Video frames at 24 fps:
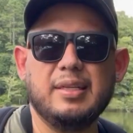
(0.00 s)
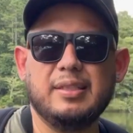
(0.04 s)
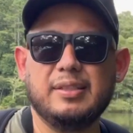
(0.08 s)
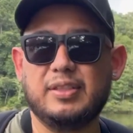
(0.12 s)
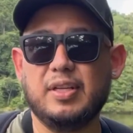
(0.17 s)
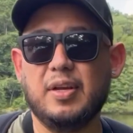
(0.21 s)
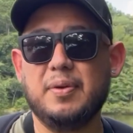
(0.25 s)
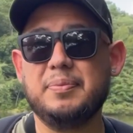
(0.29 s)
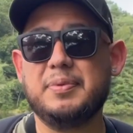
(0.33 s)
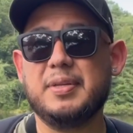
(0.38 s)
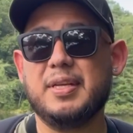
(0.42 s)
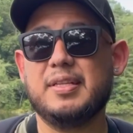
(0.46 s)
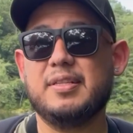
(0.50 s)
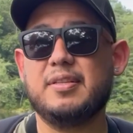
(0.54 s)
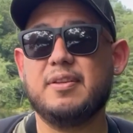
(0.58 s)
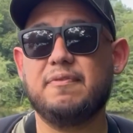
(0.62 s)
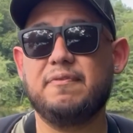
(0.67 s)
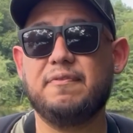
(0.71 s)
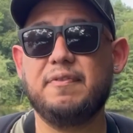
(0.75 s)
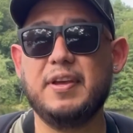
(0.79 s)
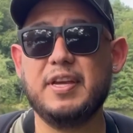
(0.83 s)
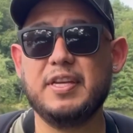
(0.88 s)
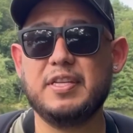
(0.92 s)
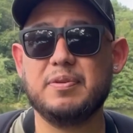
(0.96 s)
Sometimes the
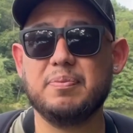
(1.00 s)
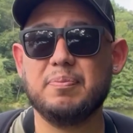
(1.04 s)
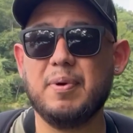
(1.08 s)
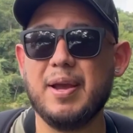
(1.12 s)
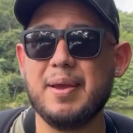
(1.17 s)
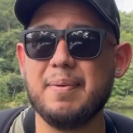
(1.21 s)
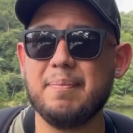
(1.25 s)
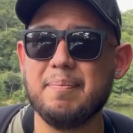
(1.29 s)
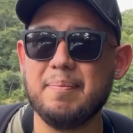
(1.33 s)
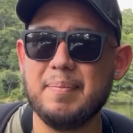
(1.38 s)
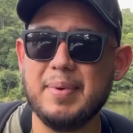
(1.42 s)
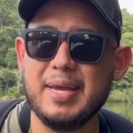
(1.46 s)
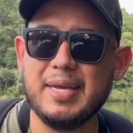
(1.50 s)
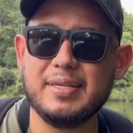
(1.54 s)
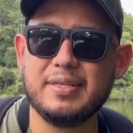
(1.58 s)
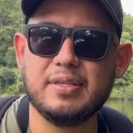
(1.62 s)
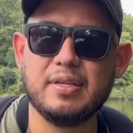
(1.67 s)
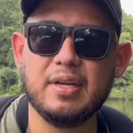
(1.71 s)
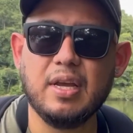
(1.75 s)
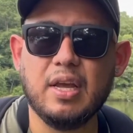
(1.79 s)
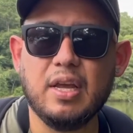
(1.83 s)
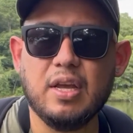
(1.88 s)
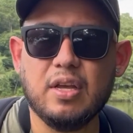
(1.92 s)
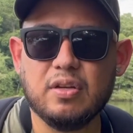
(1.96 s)
fish might
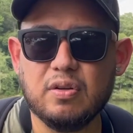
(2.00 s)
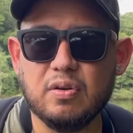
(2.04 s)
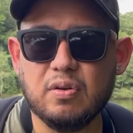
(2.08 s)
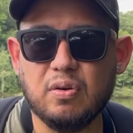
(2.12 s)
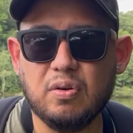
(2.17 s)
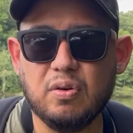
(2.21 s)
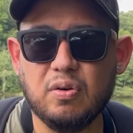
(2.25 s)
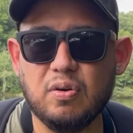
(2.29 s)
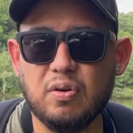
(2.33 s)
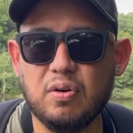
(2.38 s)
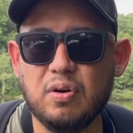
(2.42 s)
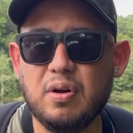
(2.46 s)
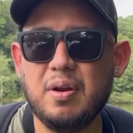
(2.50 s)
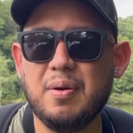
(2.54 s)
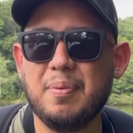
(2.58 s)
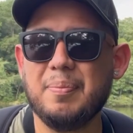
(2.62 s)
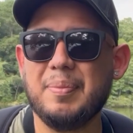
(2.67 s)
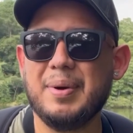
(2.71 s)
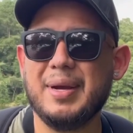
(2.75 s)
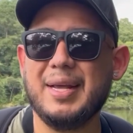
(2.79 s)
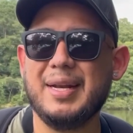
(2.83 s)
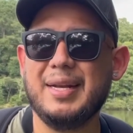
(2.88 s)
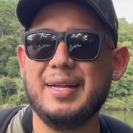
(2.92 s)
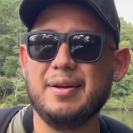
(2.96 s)
miss your lure
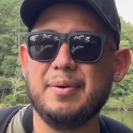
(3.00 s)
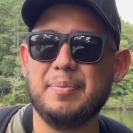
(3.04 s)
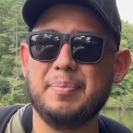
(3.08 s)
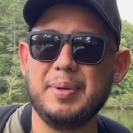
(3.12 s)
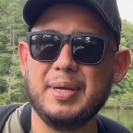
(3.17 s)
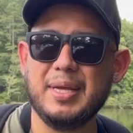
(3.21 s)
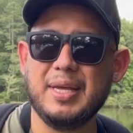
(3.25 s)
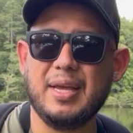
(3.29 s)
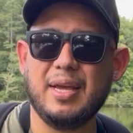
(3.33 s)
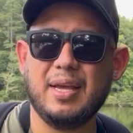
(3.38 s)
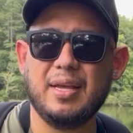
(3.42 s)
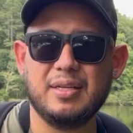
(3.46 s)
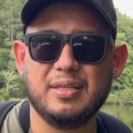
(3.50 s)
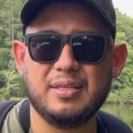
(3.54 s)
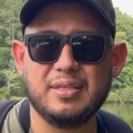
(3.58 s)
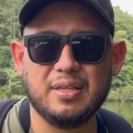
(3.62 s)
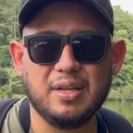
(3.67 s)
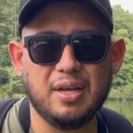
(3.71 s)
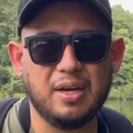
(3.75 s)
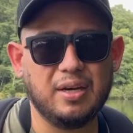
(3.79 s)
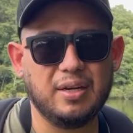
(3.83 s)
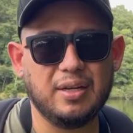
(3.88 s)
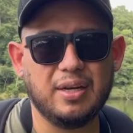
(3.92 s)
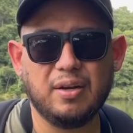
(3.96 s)
by a little bit and it's
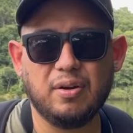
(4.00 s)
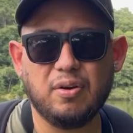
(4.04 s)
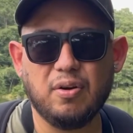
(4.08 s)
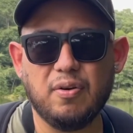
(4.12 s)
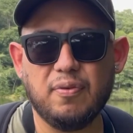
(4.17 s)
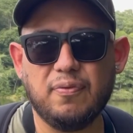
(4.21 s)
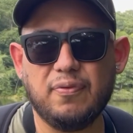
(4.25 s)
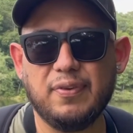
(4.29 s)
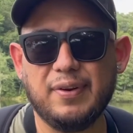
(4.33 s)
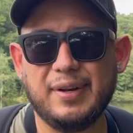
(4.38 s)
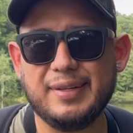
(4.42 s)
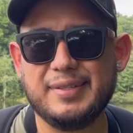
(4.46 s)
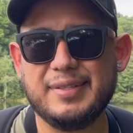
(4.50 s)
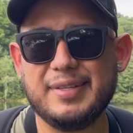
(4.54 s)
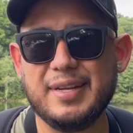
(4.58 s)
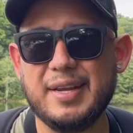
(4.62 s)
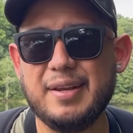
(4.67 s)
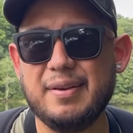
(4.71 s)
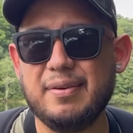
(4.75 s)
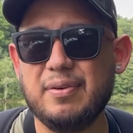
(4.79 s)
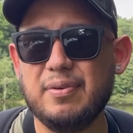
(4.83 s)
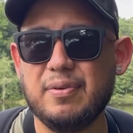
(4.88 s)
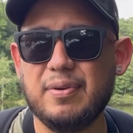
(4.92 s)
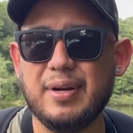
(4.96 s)
not gonna go for the
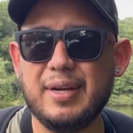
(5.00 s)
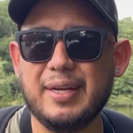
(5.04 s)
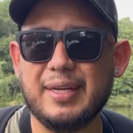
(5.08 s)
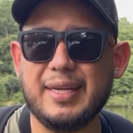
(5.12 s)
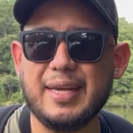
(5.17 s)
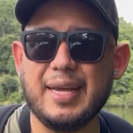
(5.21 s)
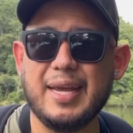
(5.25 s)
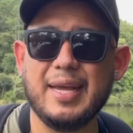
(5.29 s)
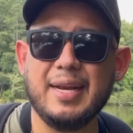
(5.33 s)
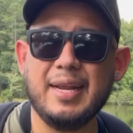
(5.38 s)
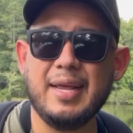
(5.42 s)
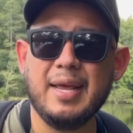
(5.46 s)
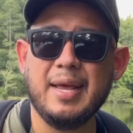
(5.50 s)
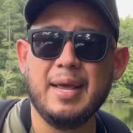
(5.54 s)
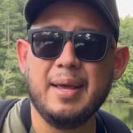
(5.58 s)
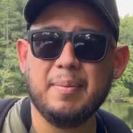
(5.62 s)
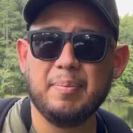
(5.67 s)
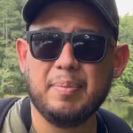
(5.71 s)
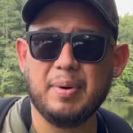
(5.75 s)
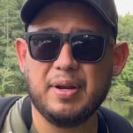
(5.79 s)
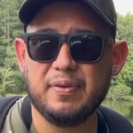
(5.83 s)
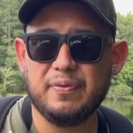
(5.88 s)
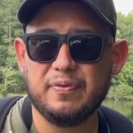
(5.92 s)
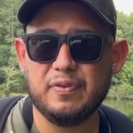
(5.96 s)
same lure again,
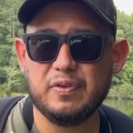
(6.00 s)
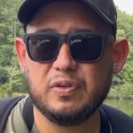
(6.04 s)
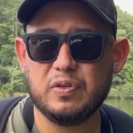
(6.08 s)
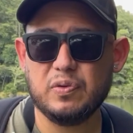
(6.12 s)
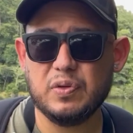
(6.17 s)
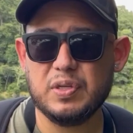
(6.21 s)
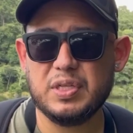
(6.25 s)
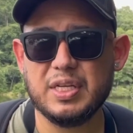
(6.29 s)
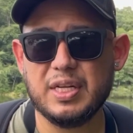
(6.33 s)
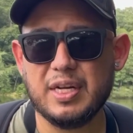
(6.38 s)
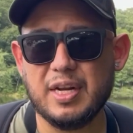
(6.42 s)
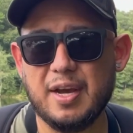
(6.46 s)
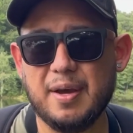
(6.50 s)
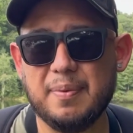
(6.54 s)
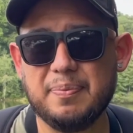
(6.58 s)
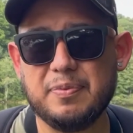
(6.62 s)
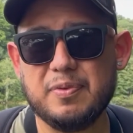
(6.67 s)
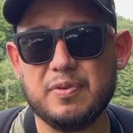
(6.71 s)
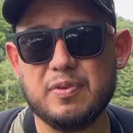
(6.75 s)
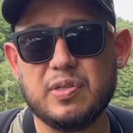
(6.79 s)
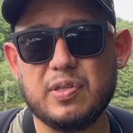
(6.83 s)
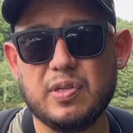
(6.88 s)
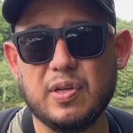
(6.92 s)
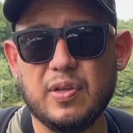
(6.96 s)
but if you switch it up
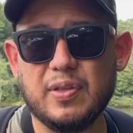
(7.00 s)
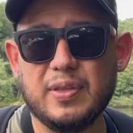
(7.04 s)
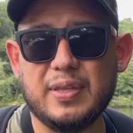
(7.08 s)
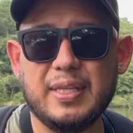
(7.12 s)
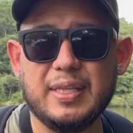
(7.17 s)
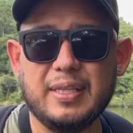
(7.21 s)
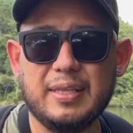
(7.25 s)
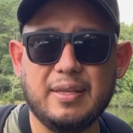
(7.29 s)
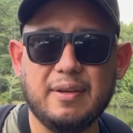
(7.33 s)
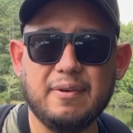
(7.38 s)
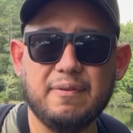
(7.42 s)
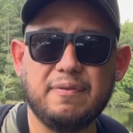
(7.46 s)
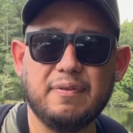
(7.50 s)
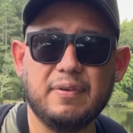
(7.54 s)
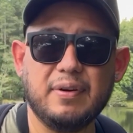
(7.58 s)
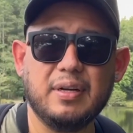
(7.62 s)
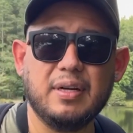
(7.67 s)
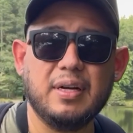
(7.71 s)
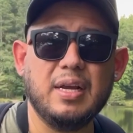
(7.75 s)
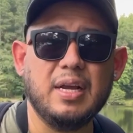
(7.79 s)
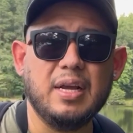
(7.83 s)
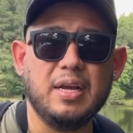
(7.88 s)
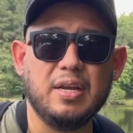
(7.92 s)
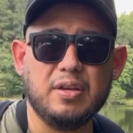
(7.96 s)
to something
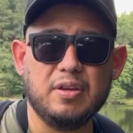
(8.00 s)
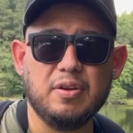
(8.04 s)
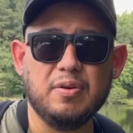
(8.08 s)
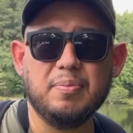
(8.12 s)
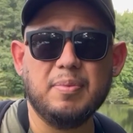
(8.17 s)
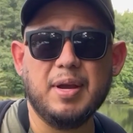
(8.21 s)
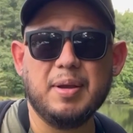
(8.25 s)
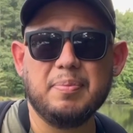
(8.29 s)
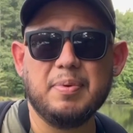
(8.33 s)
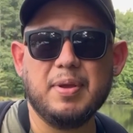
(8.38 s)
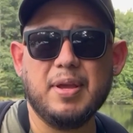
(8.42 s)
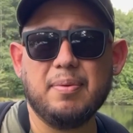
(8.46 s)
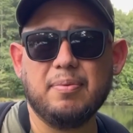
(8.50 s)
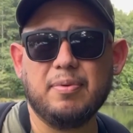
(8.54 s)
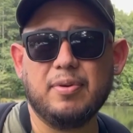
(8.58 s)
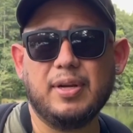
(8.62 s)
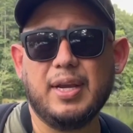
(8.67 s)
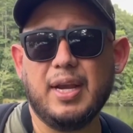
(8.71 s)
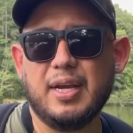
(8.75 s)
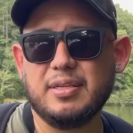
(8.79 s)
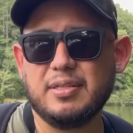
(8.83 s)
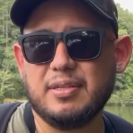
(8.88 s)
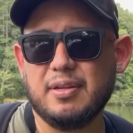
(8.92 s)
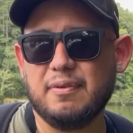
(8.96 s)
different, you might be able to
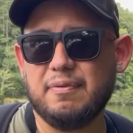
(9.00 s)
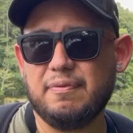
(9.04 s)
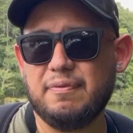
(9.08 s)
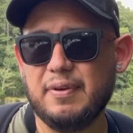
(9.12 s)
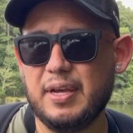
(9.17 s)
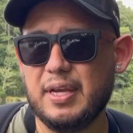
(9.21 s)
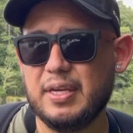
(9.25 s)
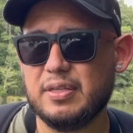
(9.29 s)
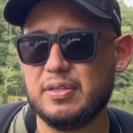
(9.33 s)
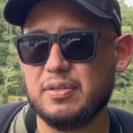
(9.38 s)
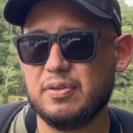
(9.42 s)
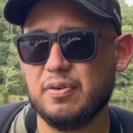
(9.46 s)
catch that fish.